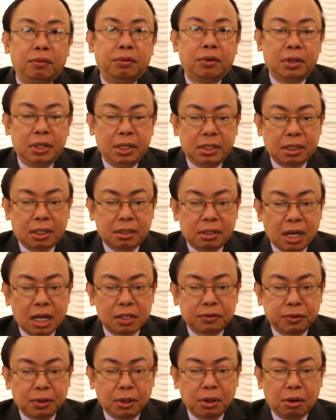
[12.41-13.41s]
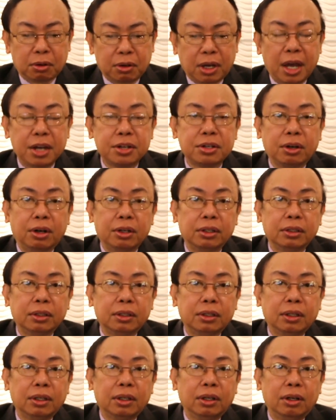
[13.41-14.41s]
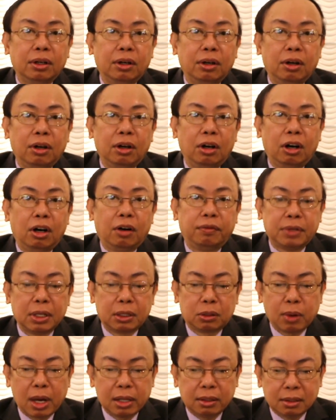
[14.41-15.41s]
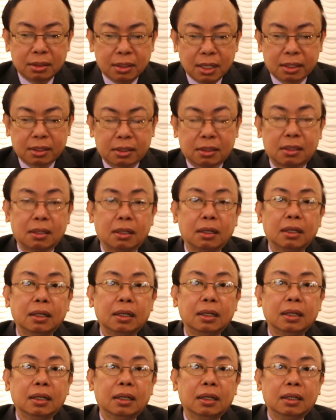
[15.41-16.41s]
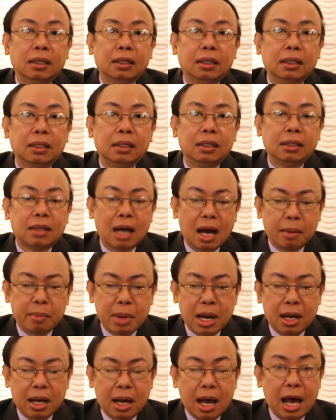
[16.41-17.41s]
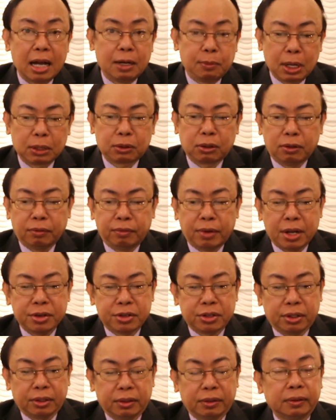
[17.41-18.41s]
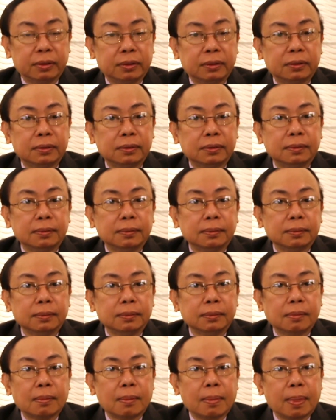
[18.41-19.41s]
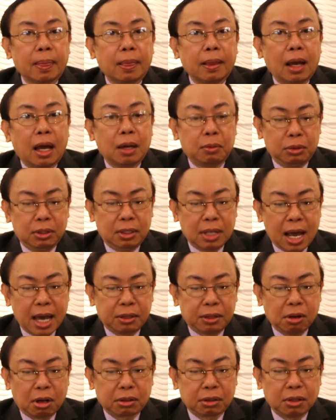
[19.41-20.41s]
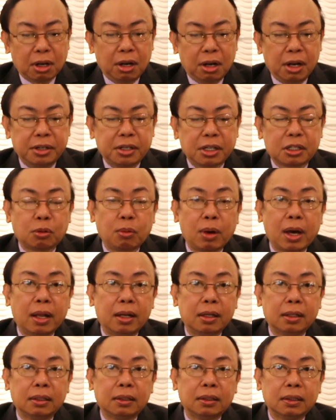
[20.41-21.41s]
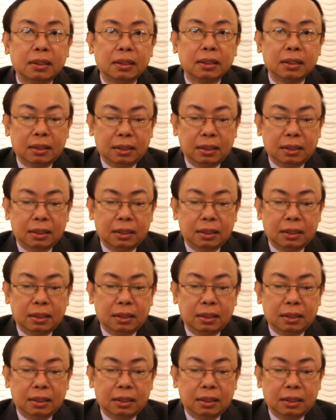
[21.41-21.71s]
for the successful occasion of the 26th GAMA Annual Convention. I would like to acknowledge as well